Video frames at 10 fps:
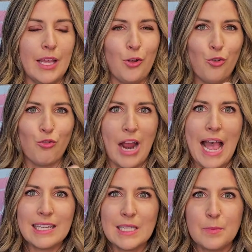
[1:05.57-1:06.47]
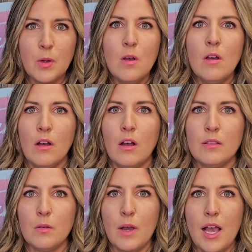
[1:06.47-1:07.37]
grasp on
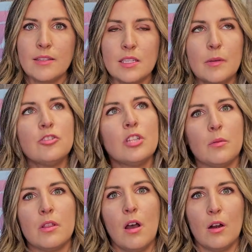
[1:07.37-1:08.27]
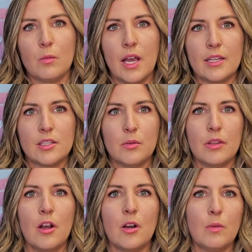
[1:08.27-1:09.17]
the wax, especially with hard wax. So
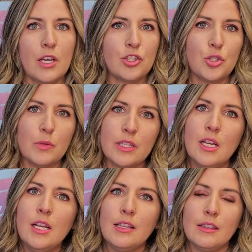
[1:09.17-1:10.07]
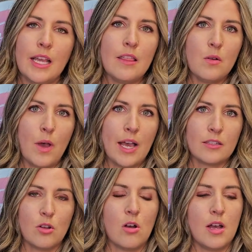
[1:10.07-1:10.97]
with hard wax, you would lay the
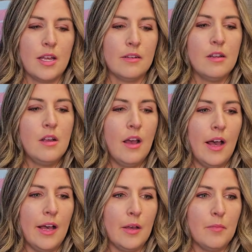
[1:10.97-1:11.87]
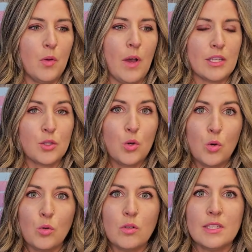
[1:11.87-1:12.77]
wax on, the wax
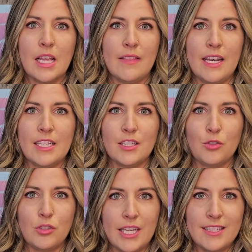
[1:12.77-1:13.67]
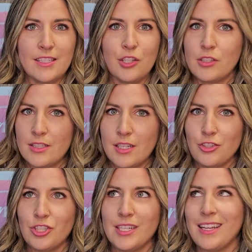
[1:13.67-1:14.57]
cools, and then it's like
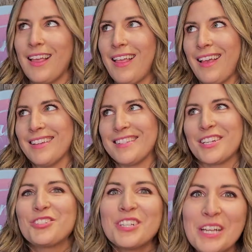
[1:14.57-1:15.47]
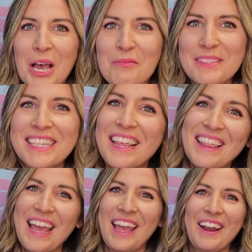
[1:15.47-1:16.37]
suction cups
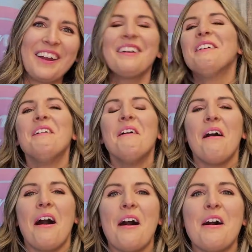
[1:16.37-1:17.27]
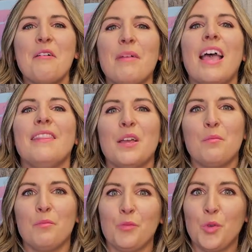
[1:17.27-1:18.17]
the hair, and
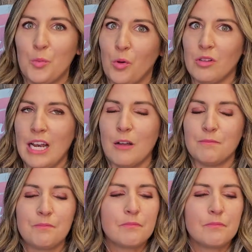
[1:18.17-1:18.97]
then you pull it out.